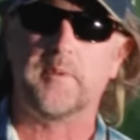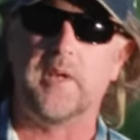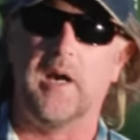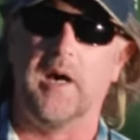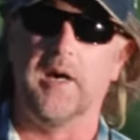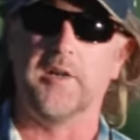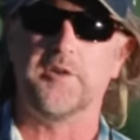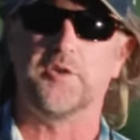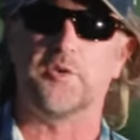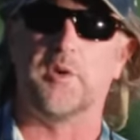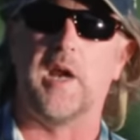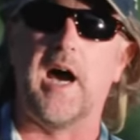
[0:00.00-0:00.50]

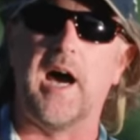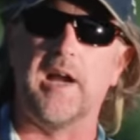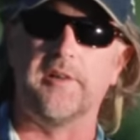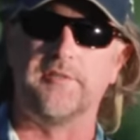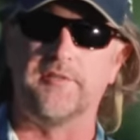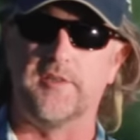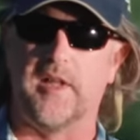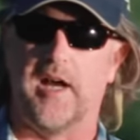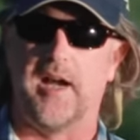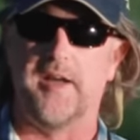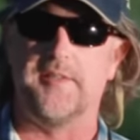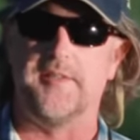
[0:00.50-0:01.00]
a dry
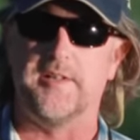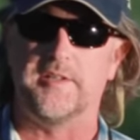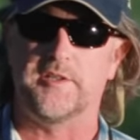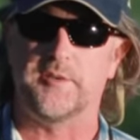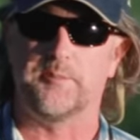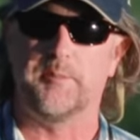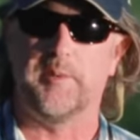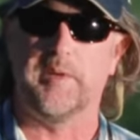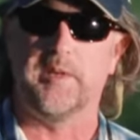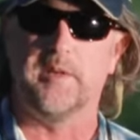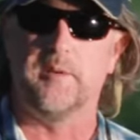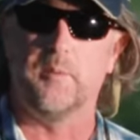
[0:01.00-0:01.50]
fly that's
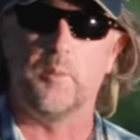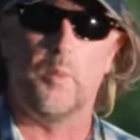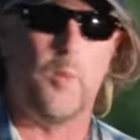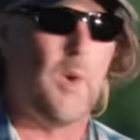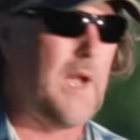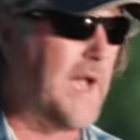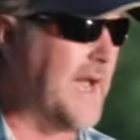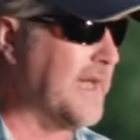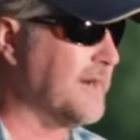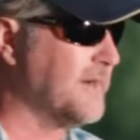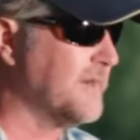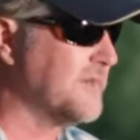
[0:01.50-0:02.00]
been
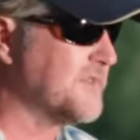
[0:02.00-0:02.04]
wet,